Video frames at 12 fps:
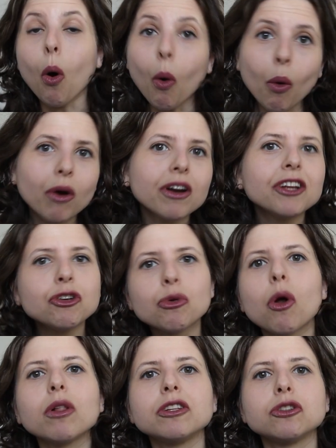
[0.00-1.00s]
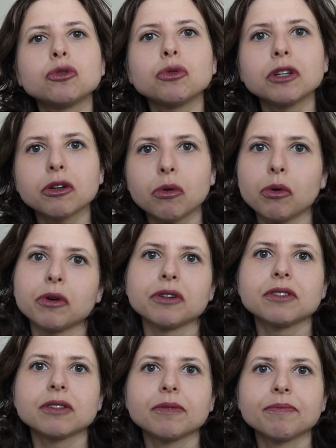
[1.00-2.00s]
Or enroll into a
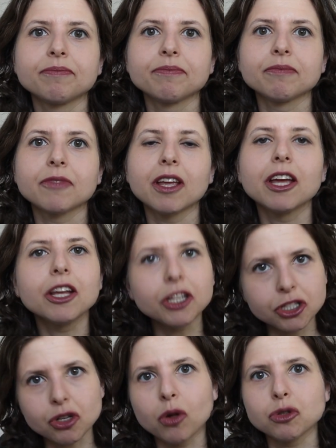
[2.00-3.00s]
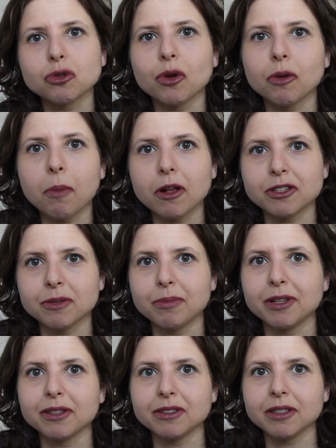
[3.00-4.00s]
course. It's also a
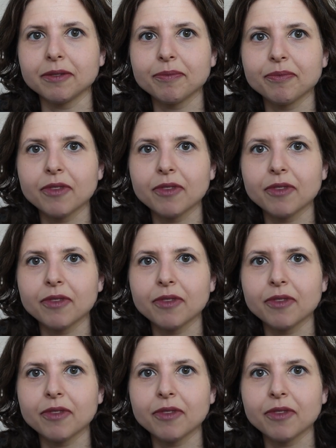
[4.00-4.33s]
possibility.